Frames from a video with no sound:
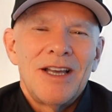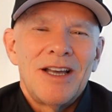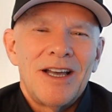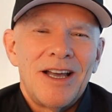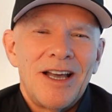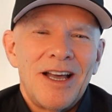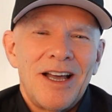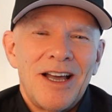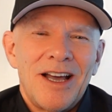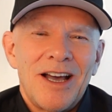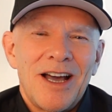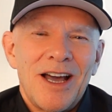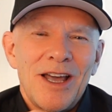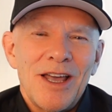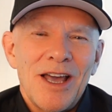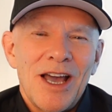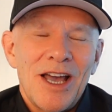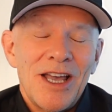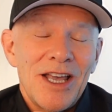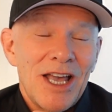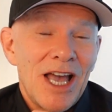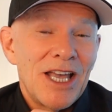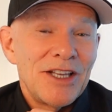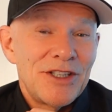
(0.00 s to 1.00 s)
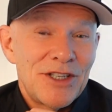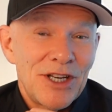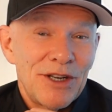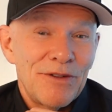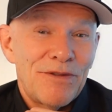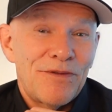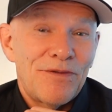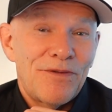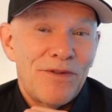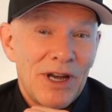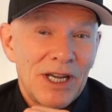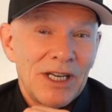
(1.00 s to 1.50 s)
As
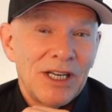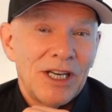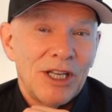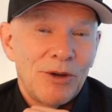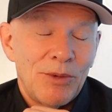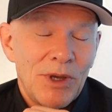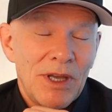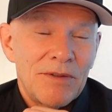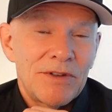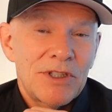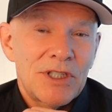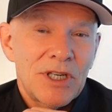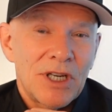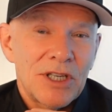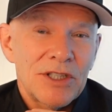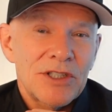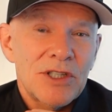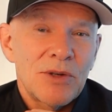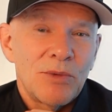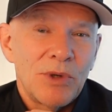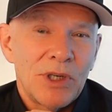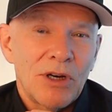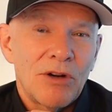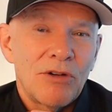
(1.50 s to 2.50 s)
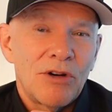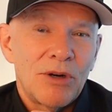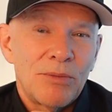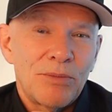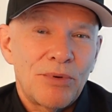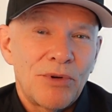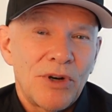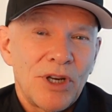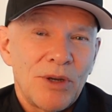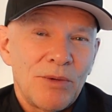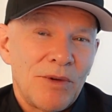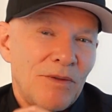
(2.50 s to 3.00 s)
if, finally, we have a chance to win a
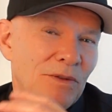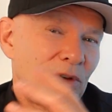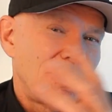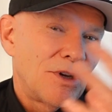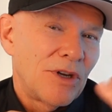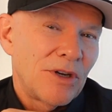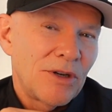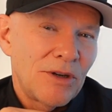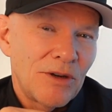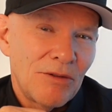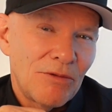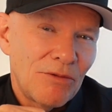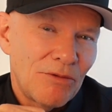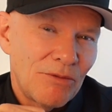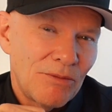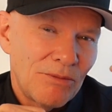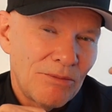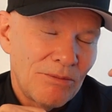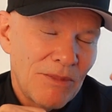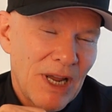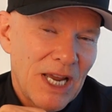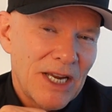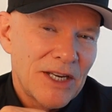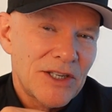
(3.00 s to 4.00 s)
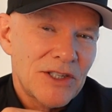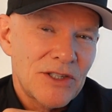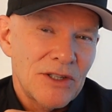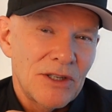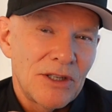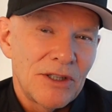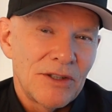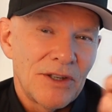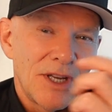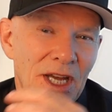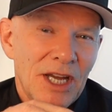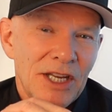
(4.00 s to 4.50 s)
Grand Prix. We've got Max
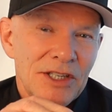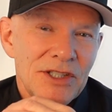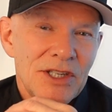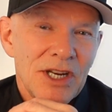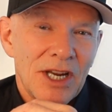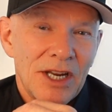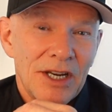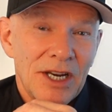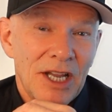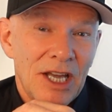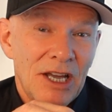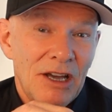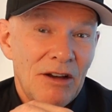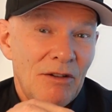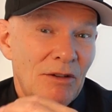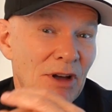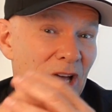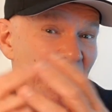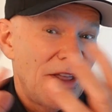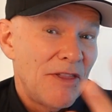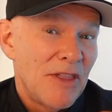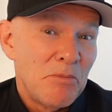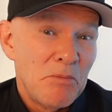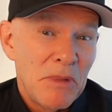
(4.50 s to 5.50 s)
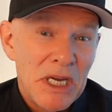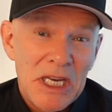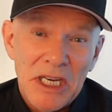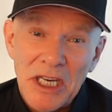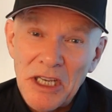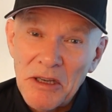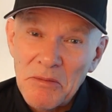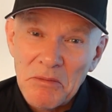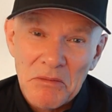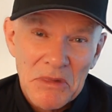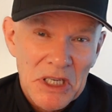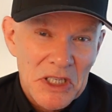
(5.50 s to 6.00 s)
on the hard tire now, and the
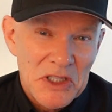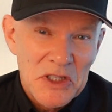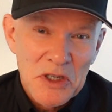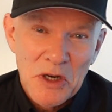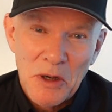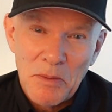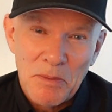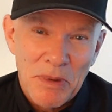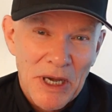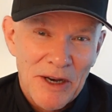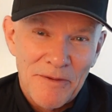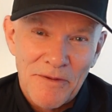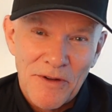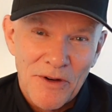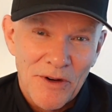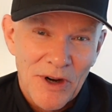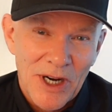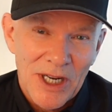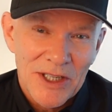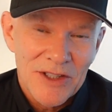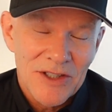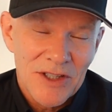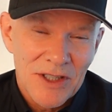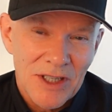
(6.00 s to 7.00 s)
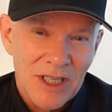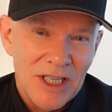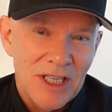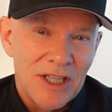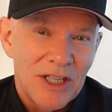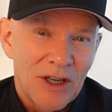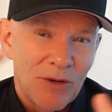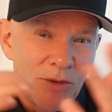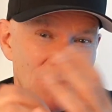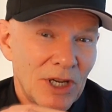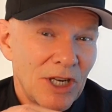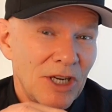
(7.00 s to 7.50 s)
medium is not bad for us
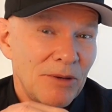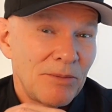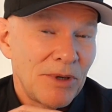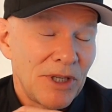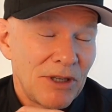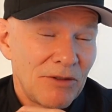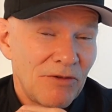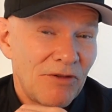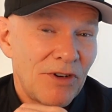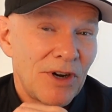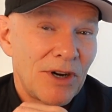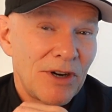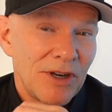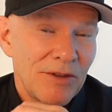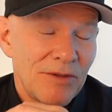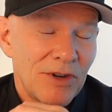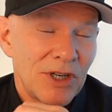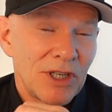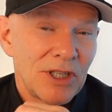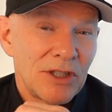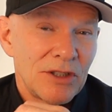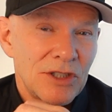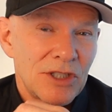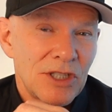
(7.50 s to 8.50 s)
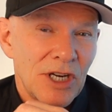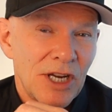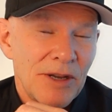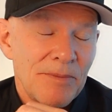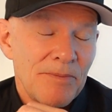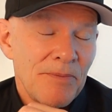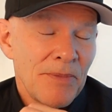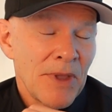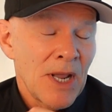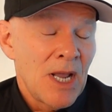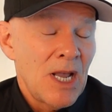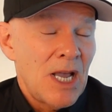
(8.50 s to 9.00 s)
either. We're going to be in very, very good
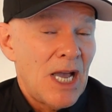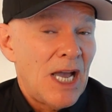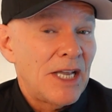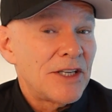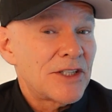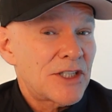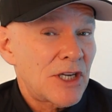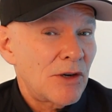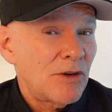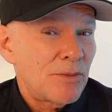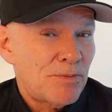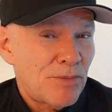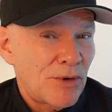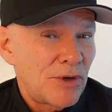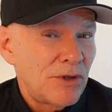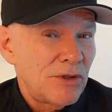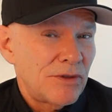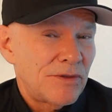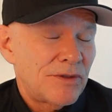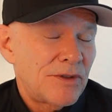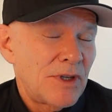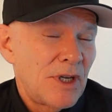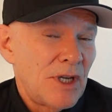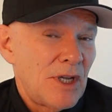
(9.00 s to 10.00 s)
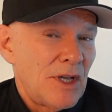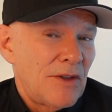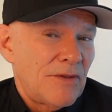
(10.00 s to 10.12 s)
shape. And so it proved.